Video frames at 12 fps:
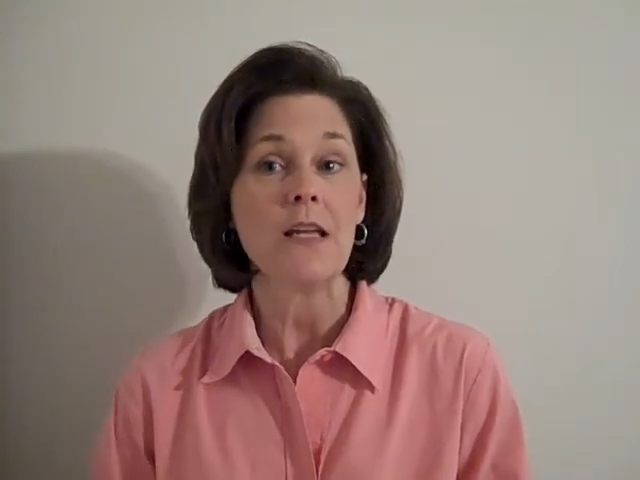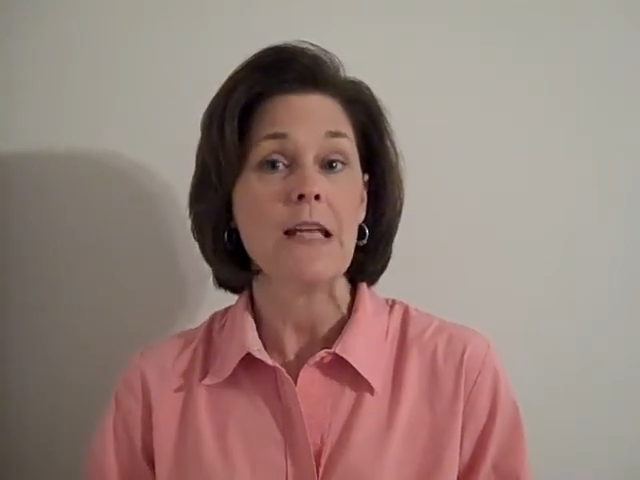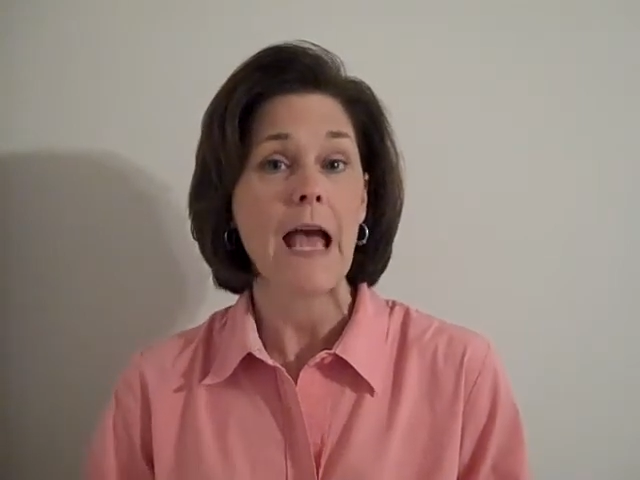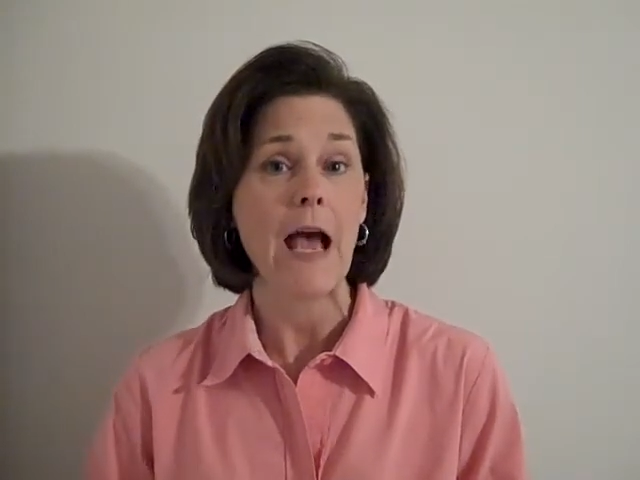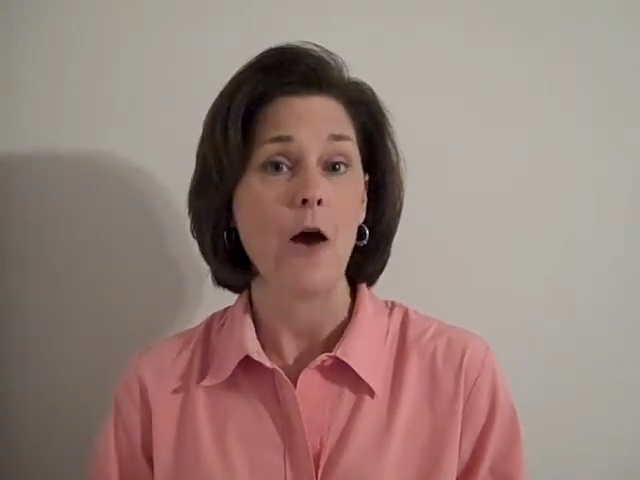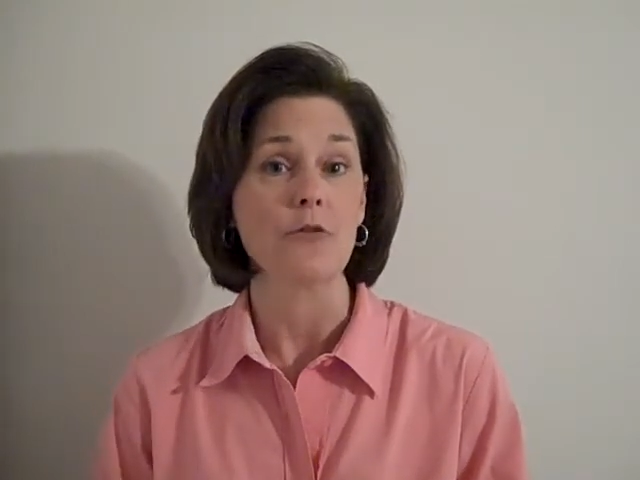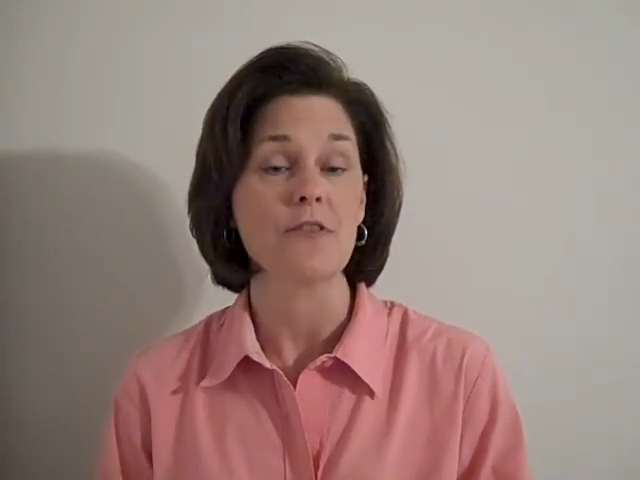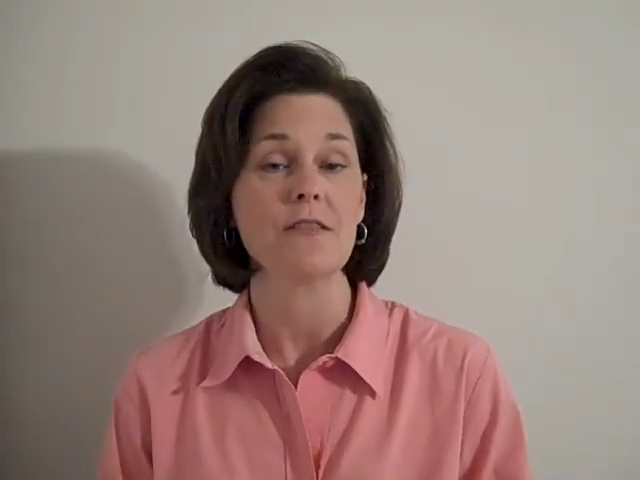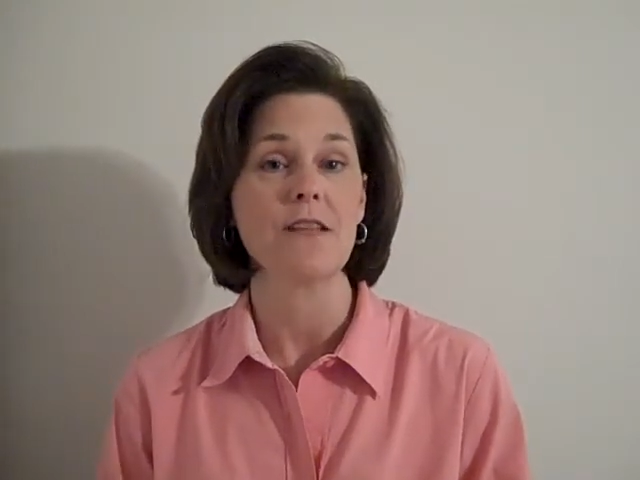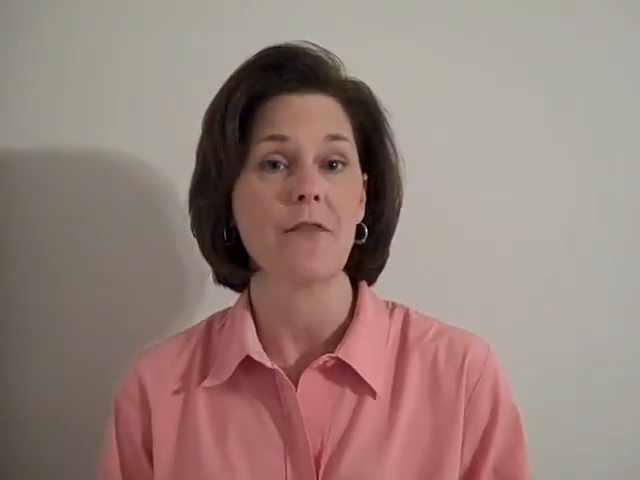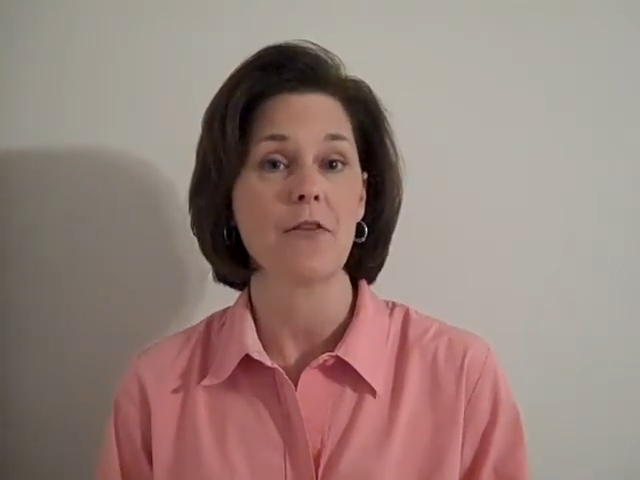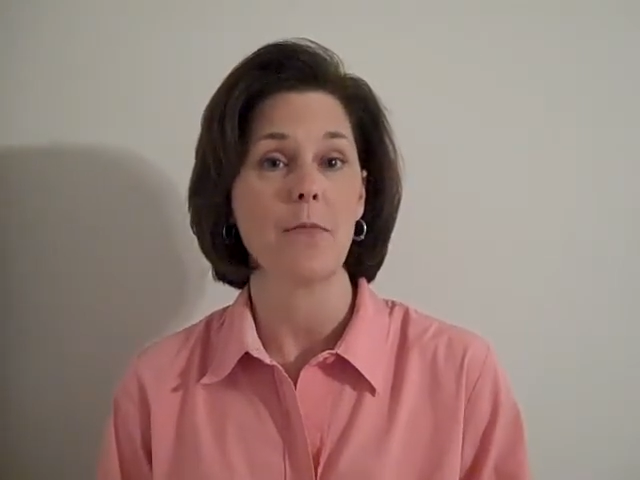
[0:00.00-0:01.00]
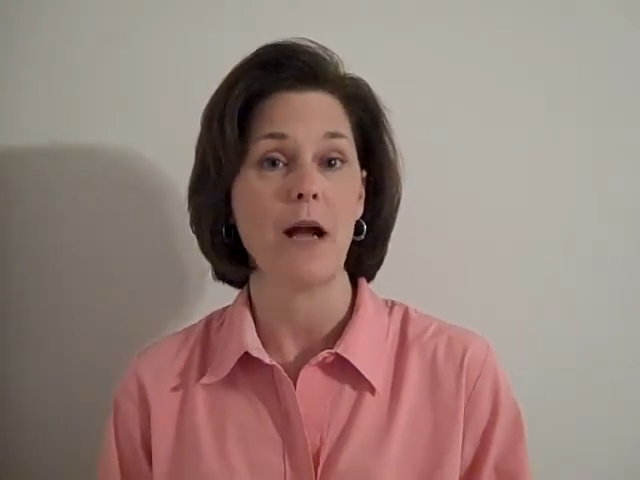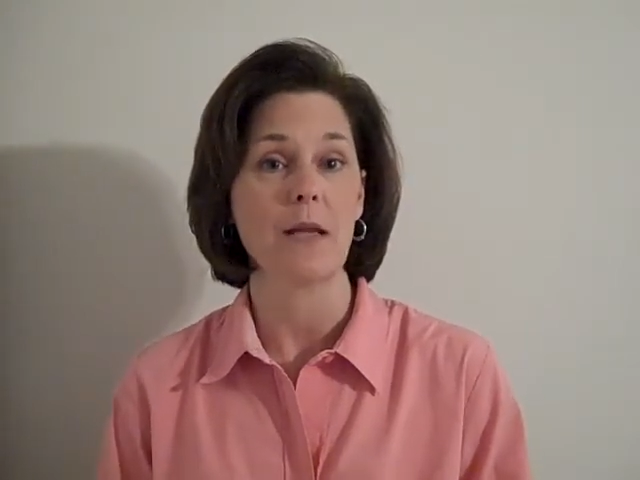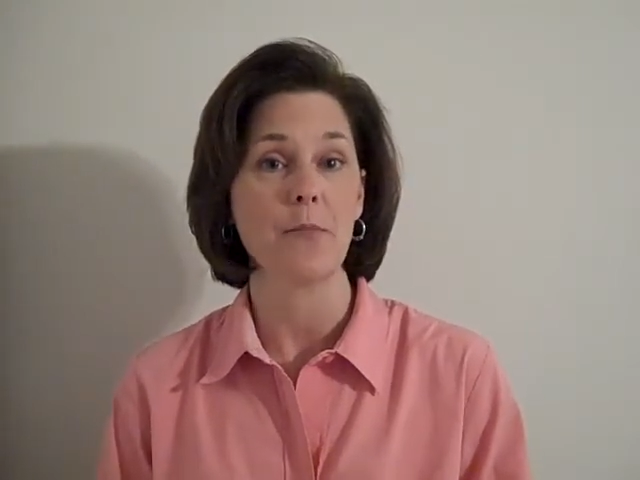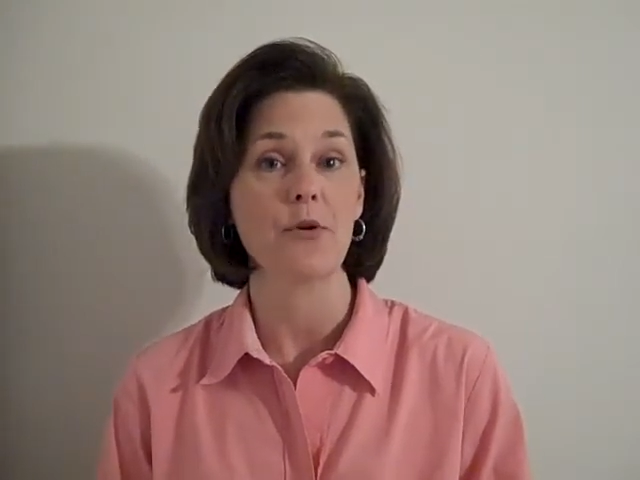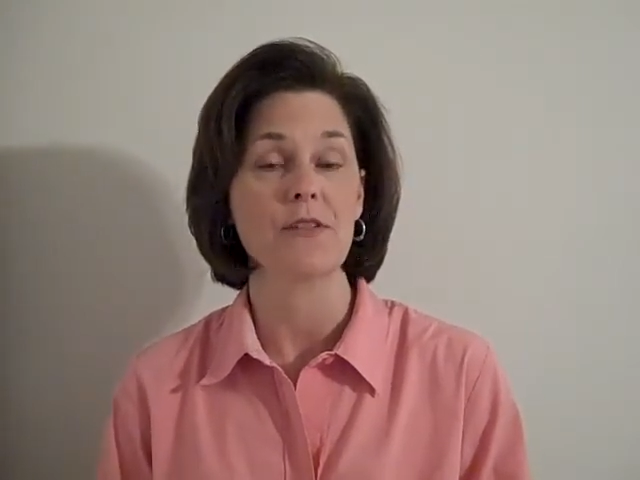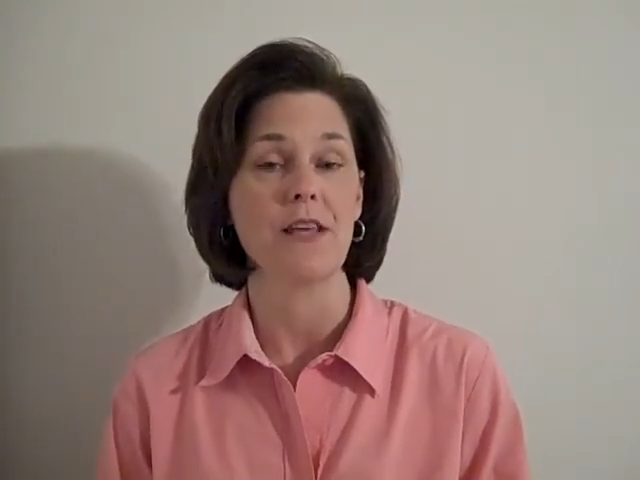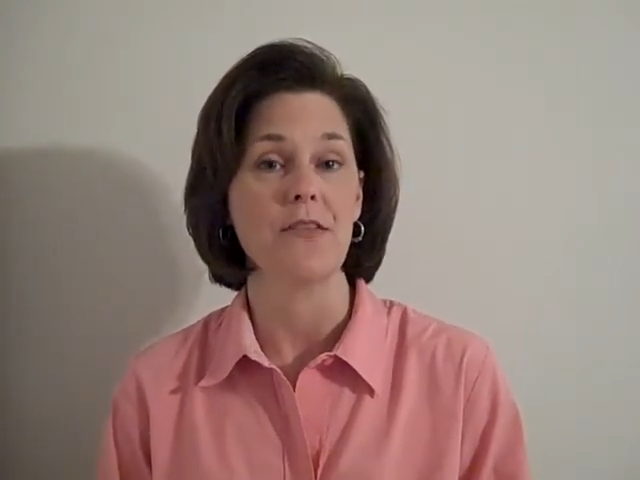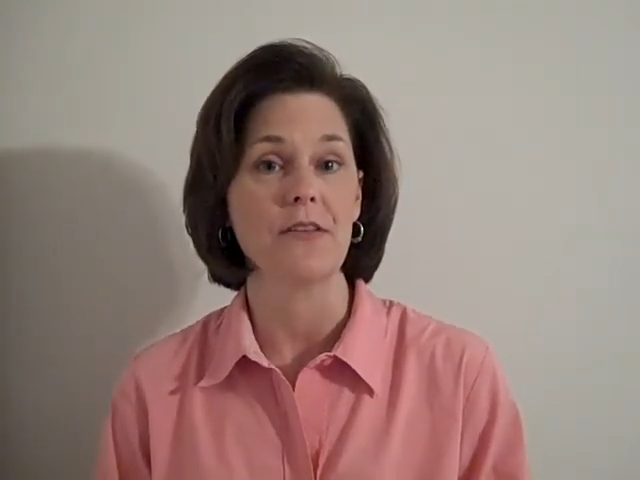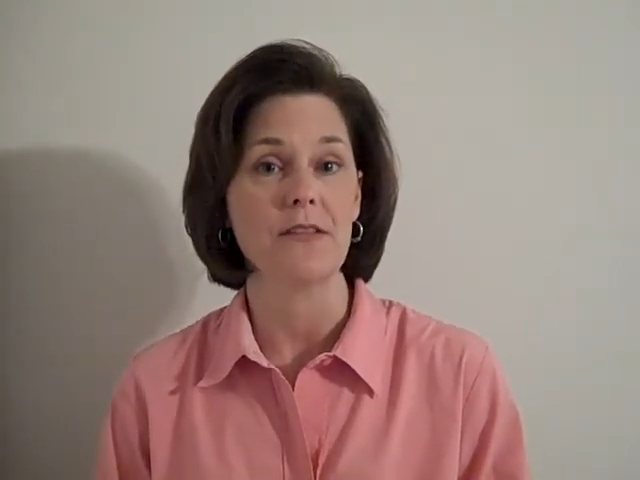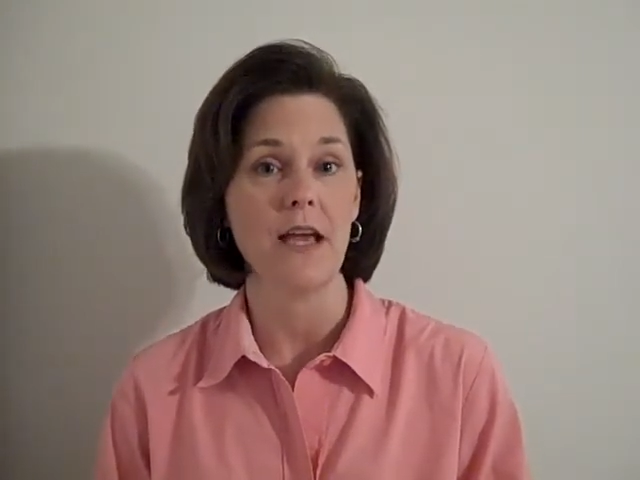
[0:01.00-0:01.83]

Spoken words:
Now, does everybody present the